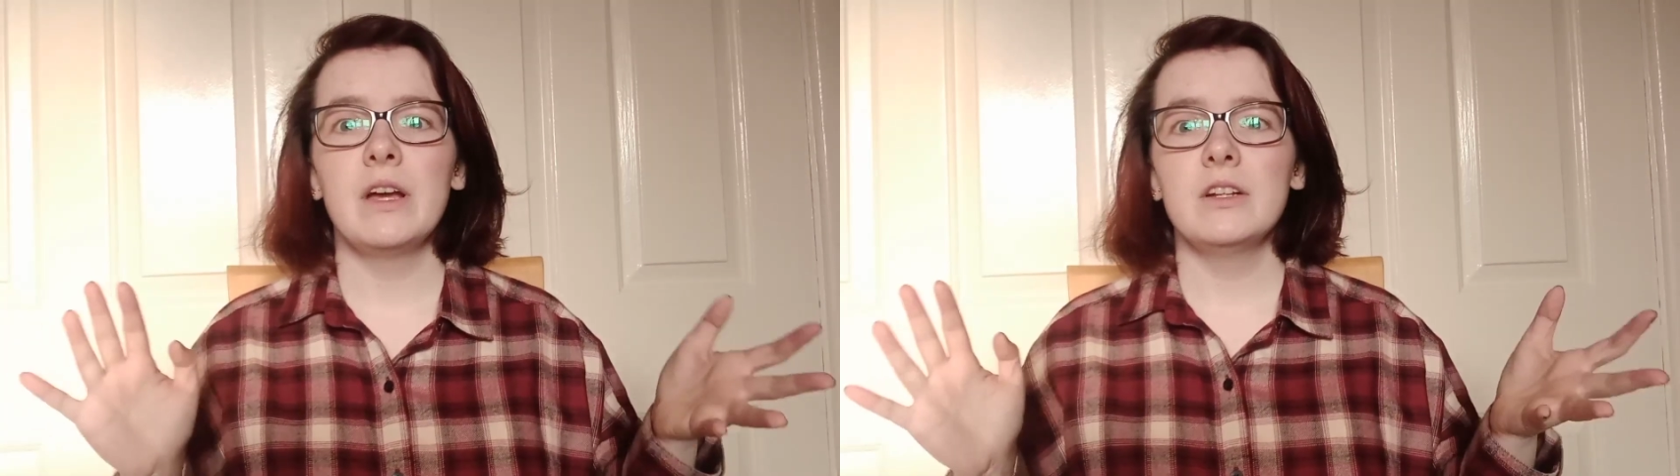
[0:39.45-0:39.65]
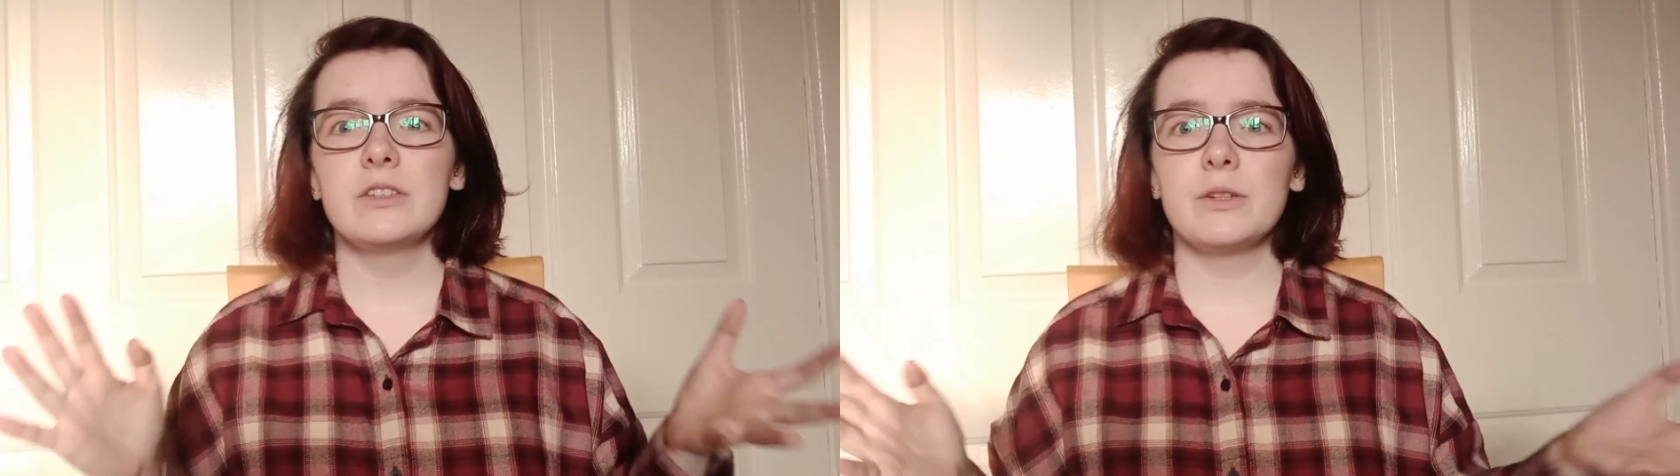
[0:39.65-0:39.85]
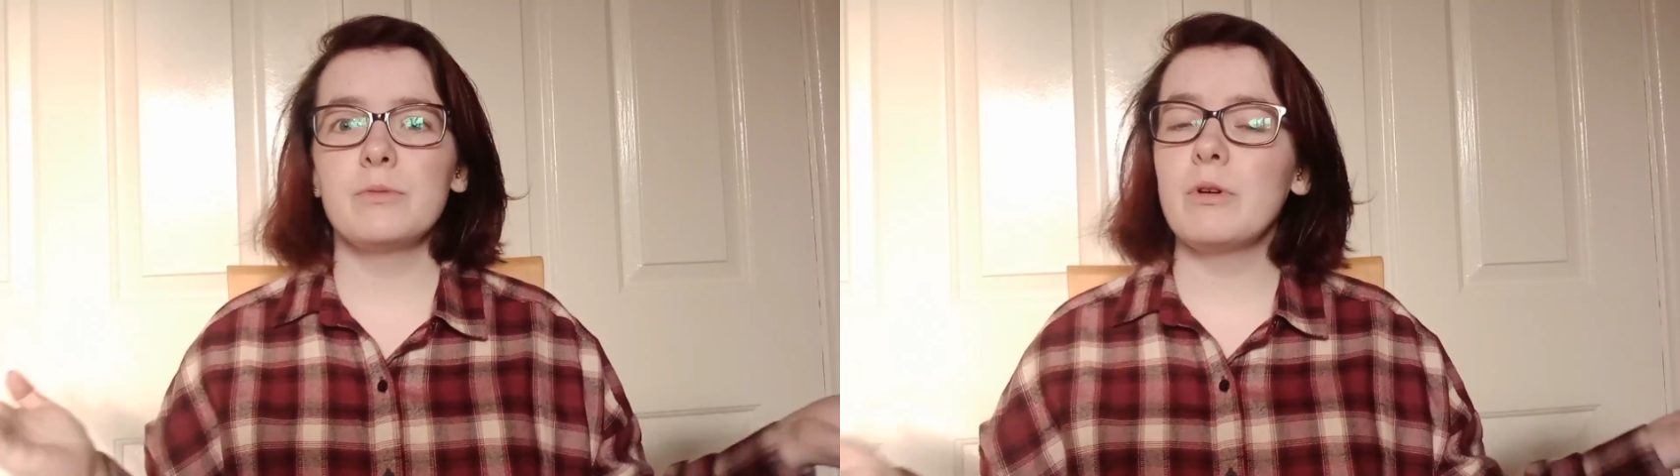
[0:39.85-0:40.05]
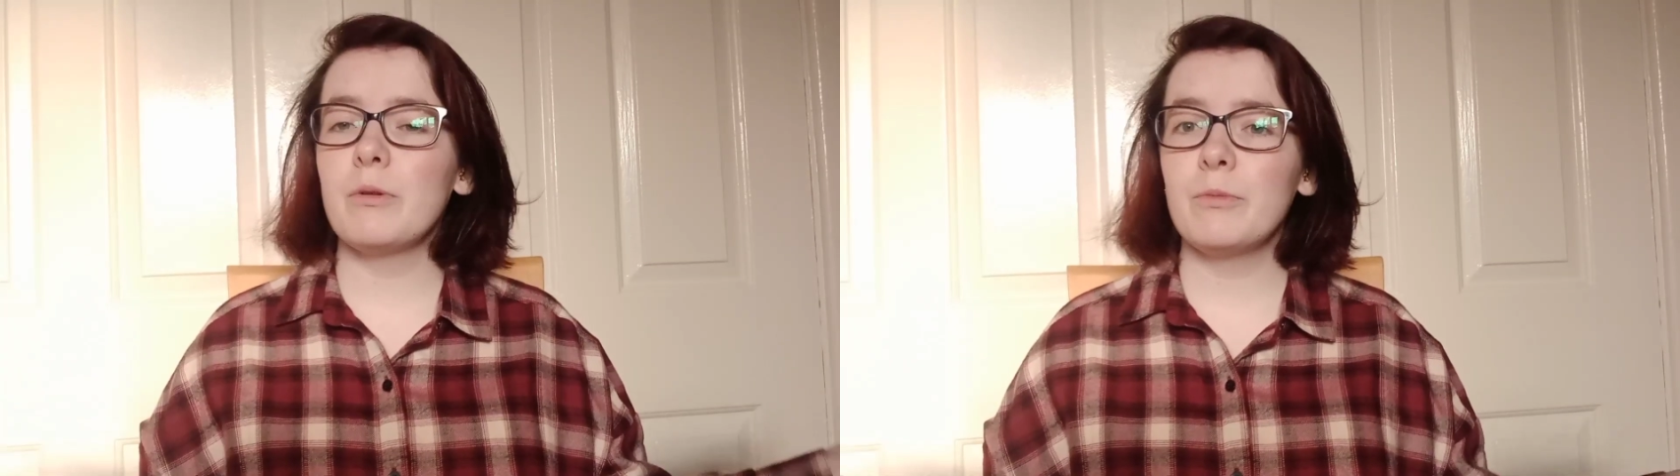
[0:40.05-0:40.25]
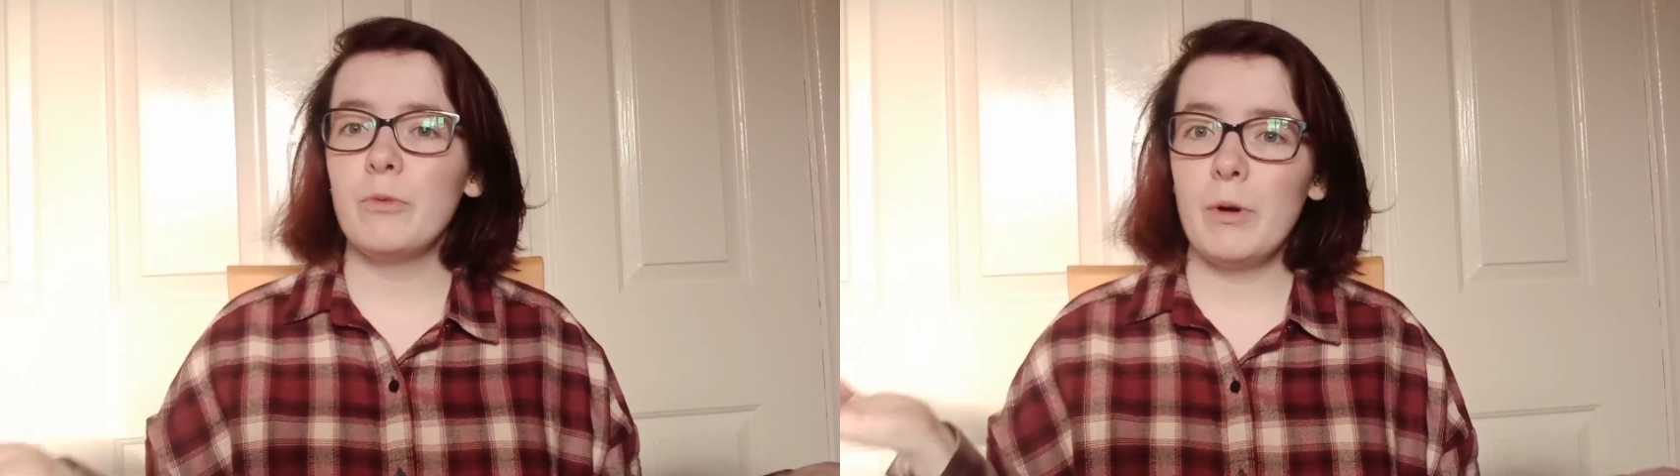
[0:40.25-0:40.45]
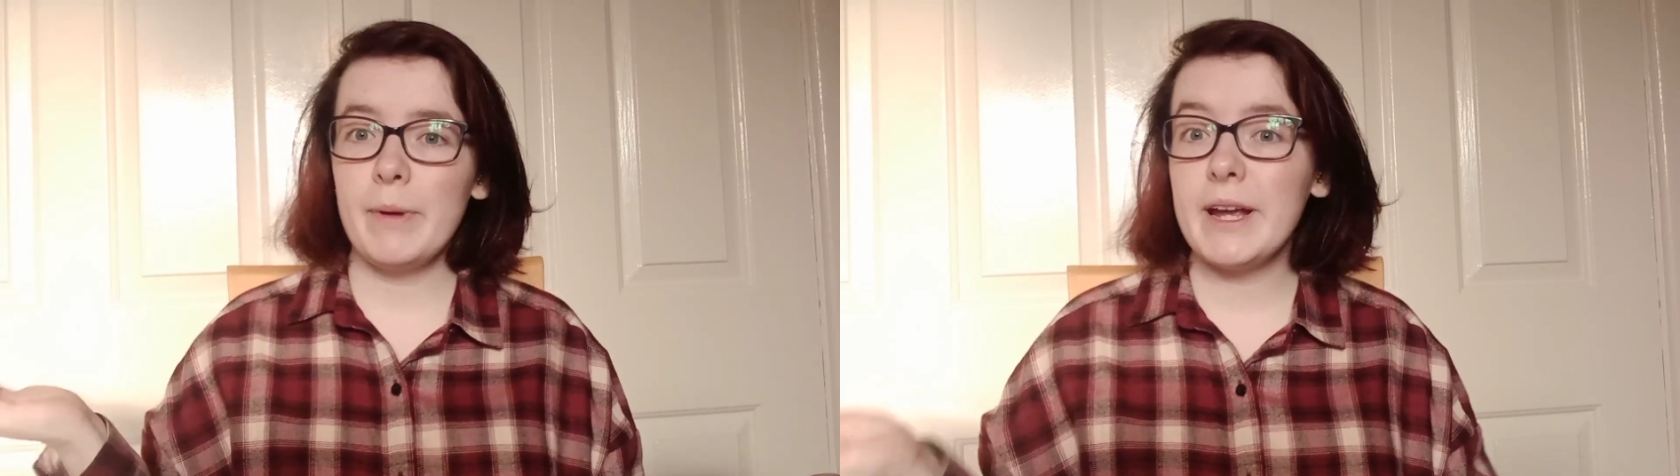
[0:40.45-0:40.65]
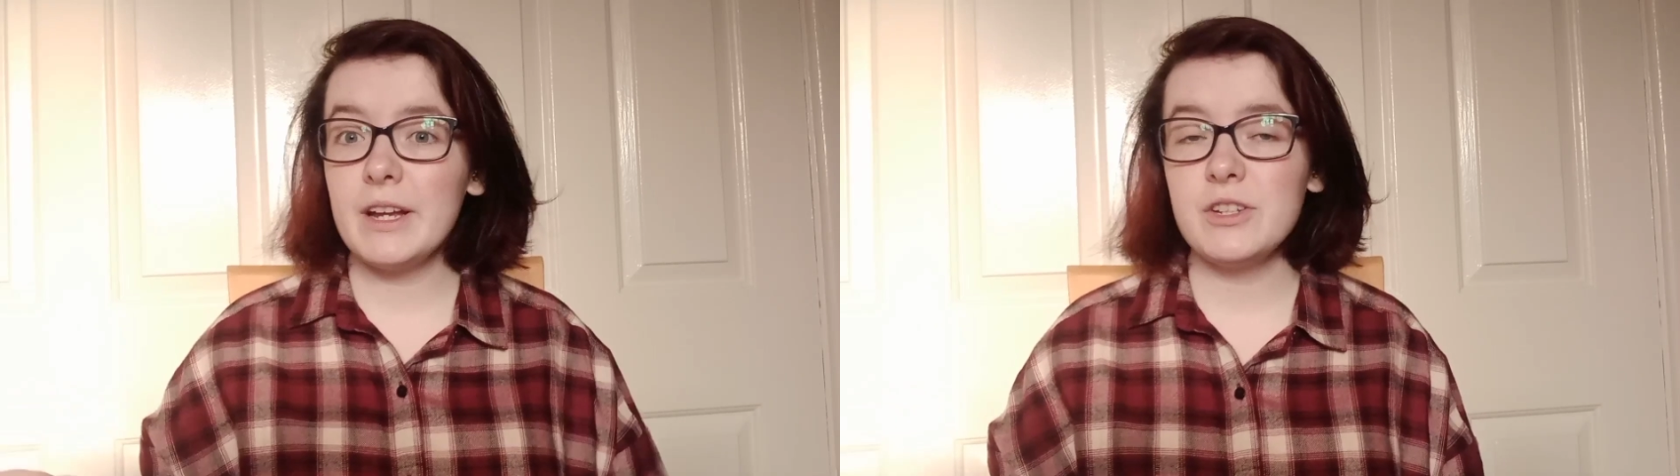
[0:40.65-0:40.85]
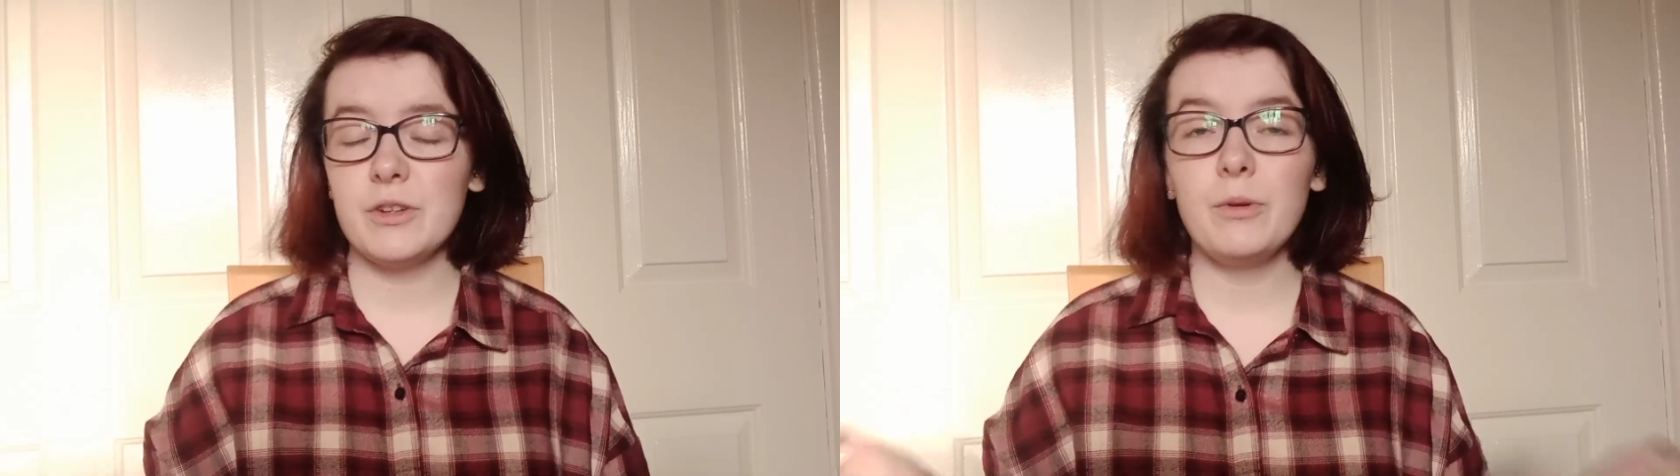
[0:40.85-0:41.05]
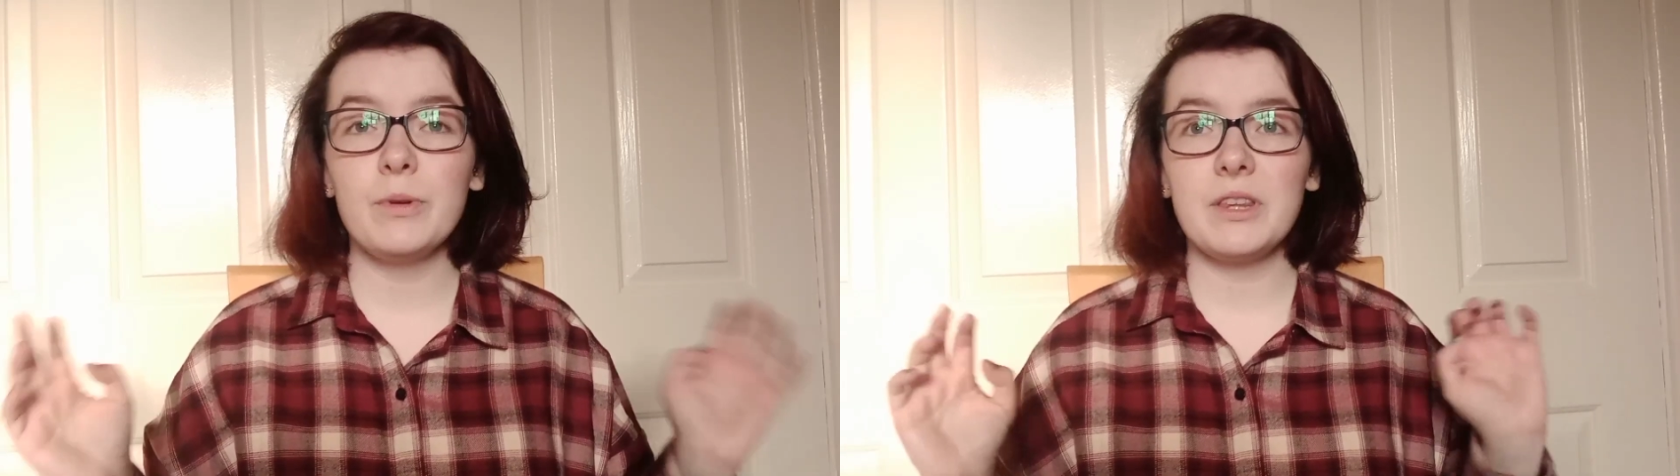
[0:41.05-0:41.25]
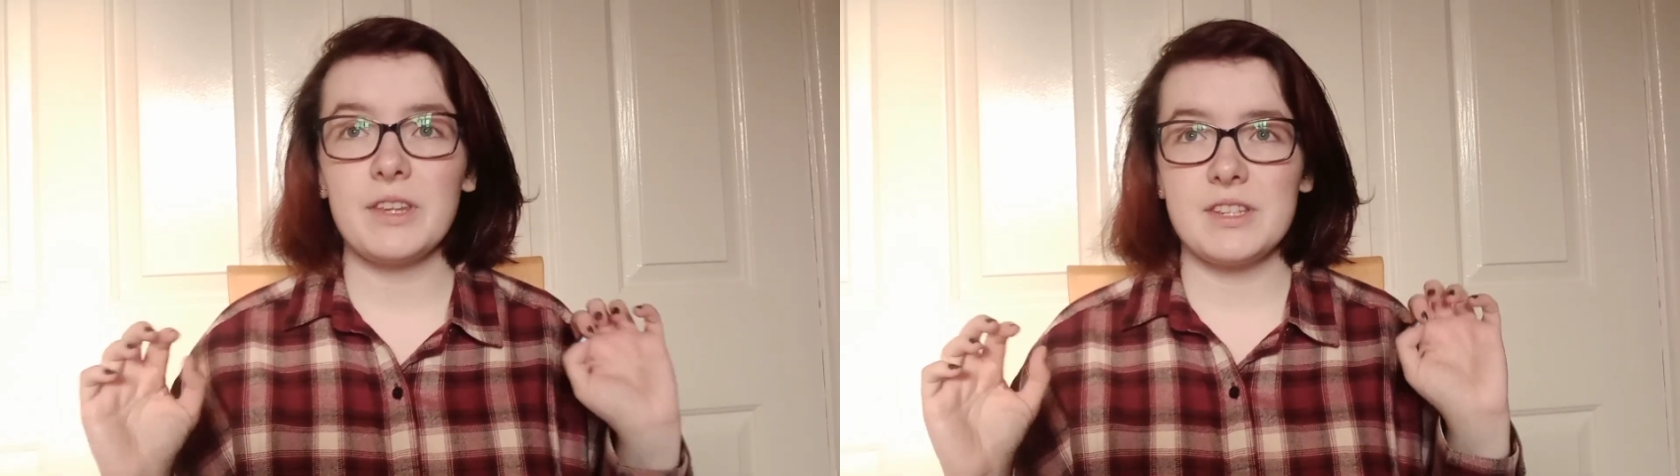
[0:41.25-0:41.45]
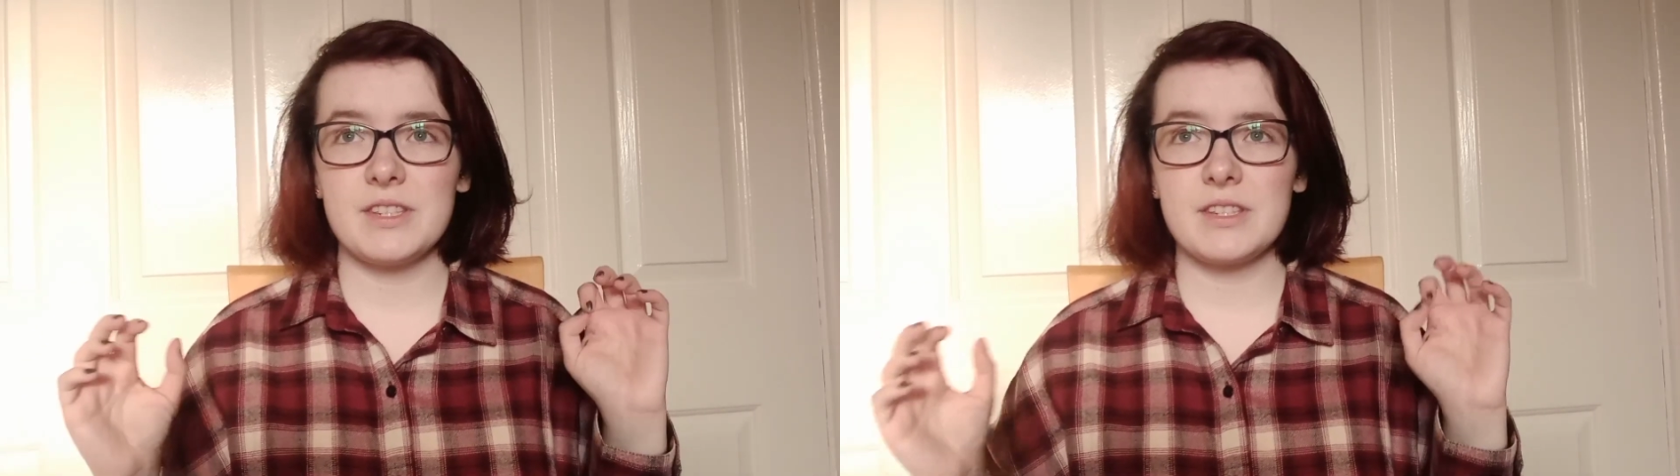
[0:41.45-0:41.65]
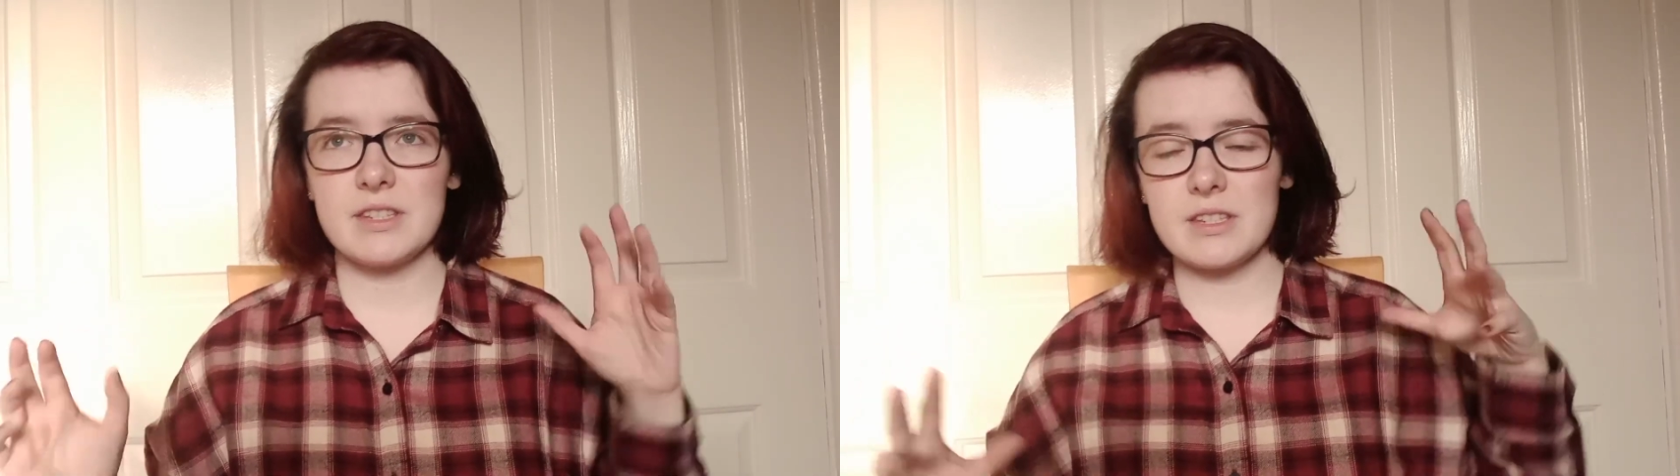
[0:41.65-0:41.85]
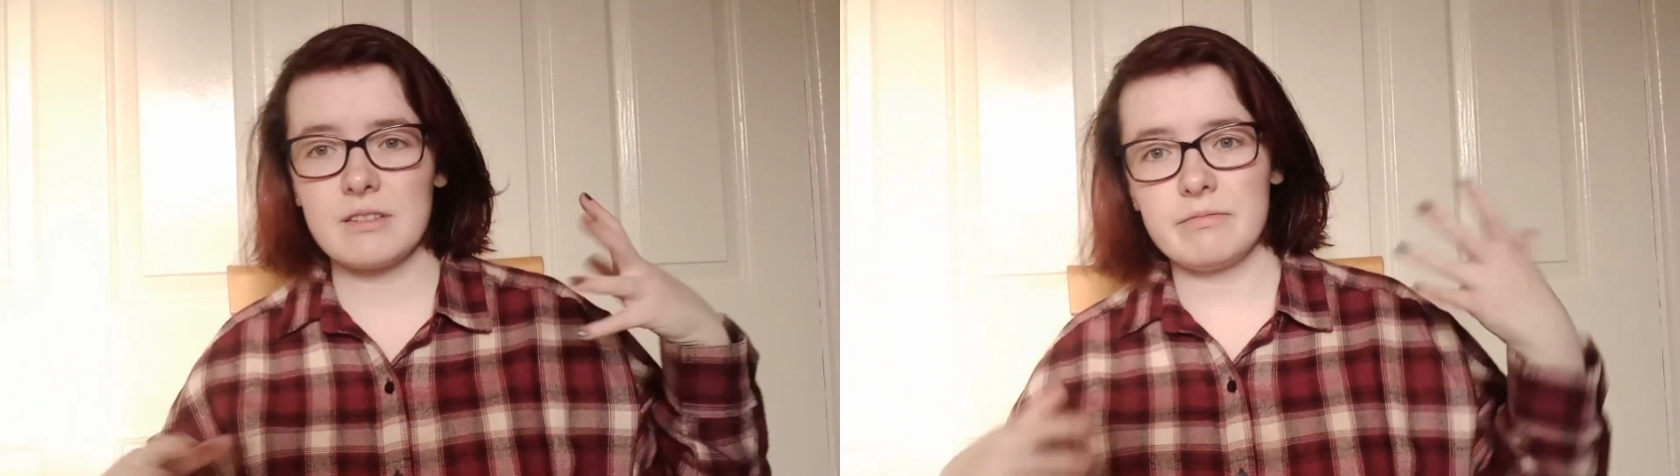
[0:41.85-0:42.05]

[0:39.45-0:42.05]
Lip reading: So we're making do with this